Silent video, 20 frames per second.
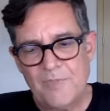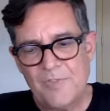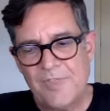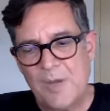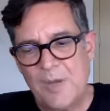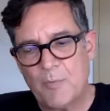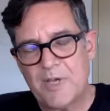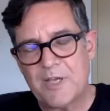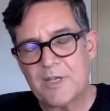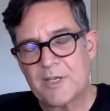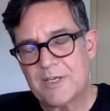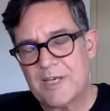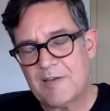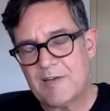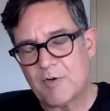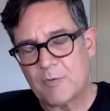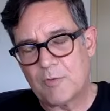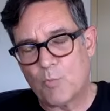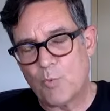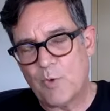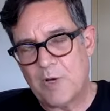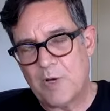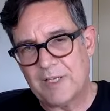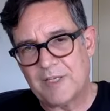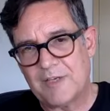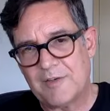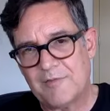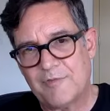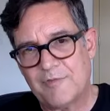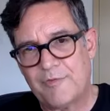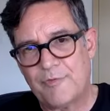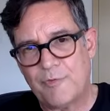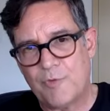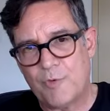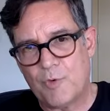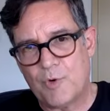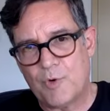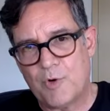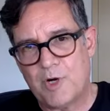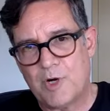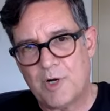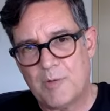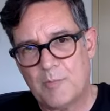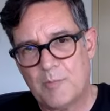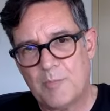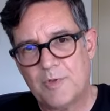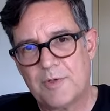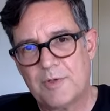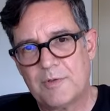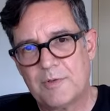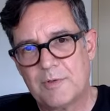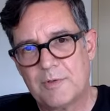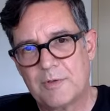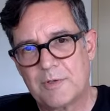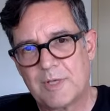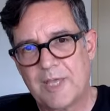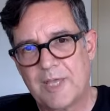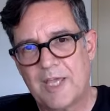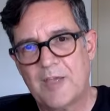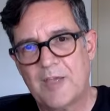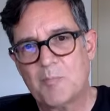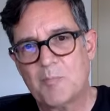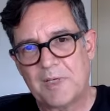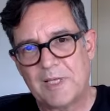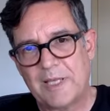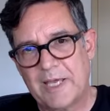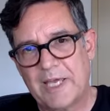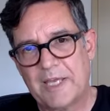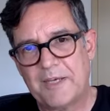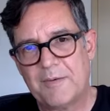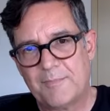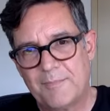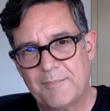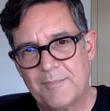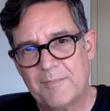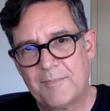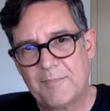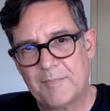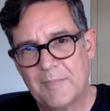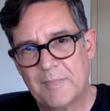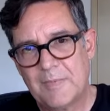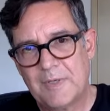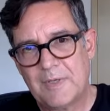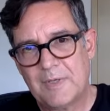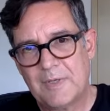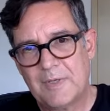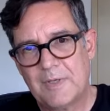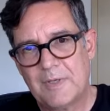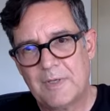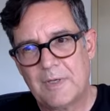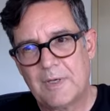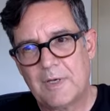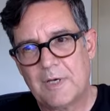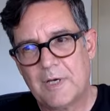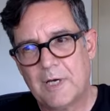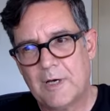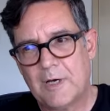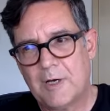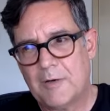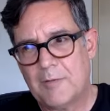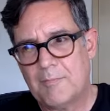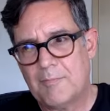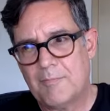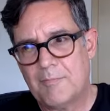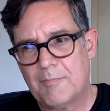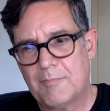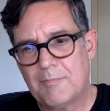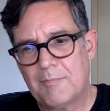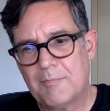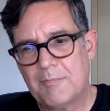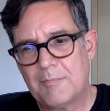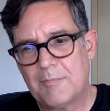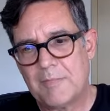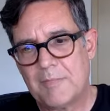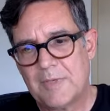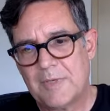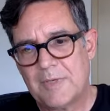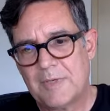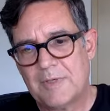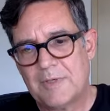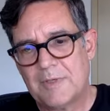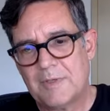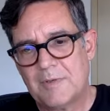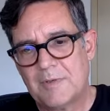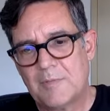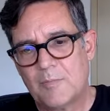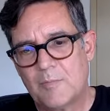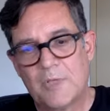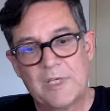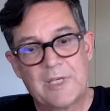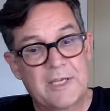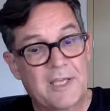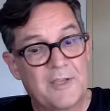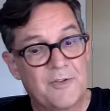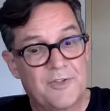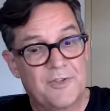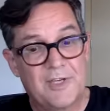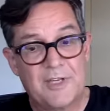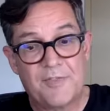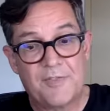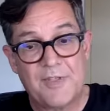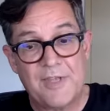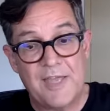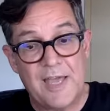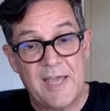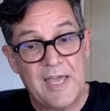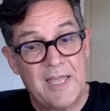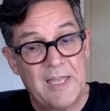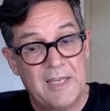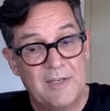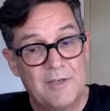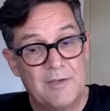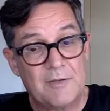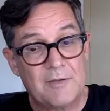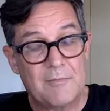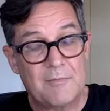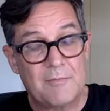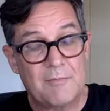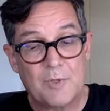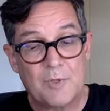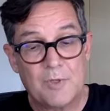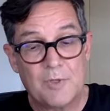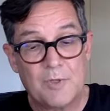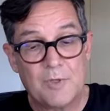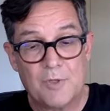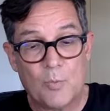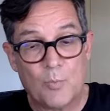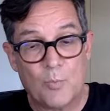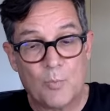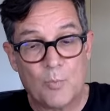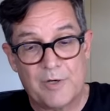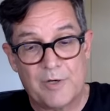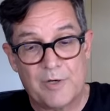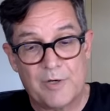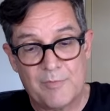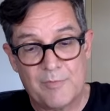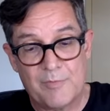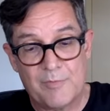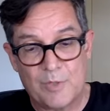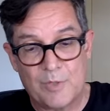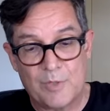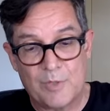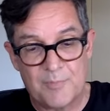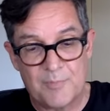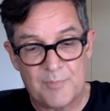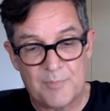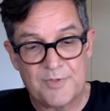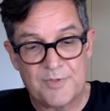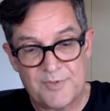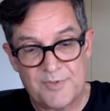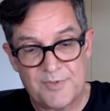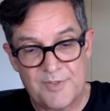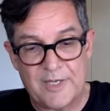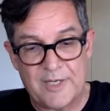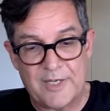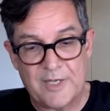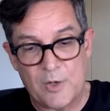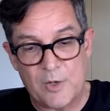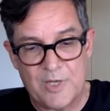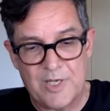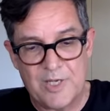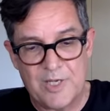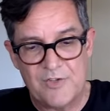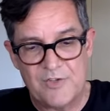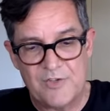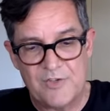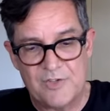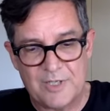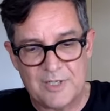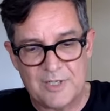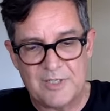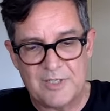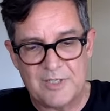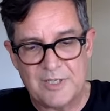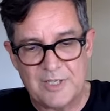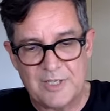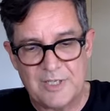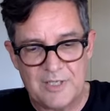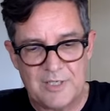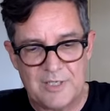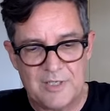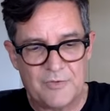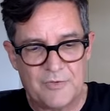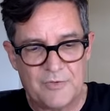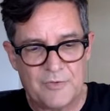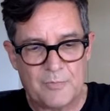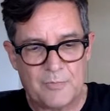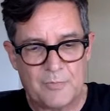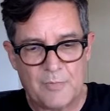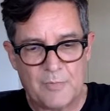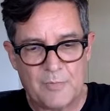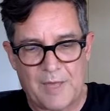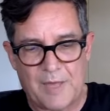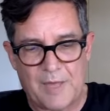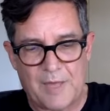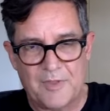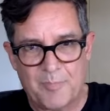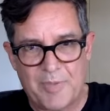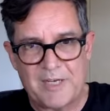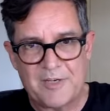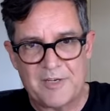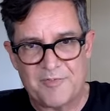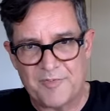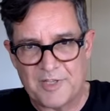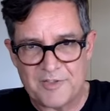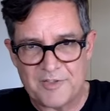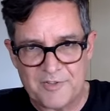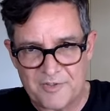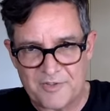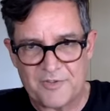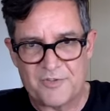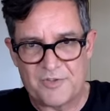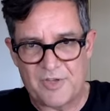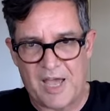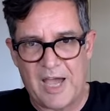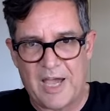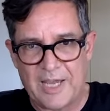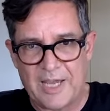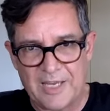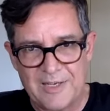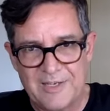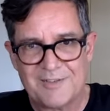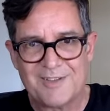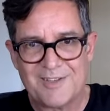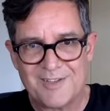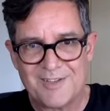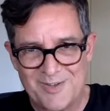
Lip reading: That way you can have a well-informed game plan. But like I said, at the end, part of what comes into that equation is on the benefits side.